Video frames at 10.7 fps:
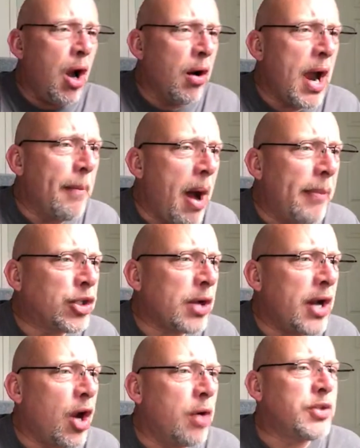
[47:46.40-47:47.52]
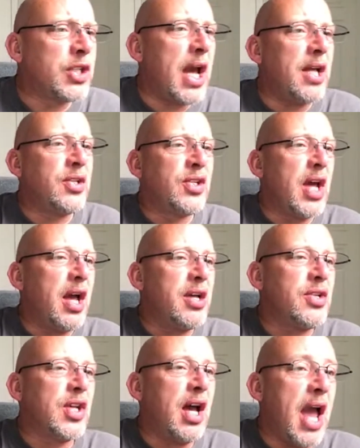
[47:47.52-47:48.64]
All right, Mama Tried Homestead
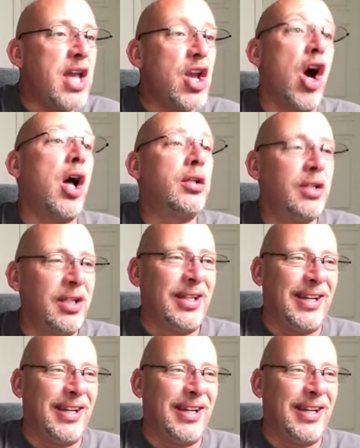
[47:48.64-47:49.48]
says, uh, "Hey y'all,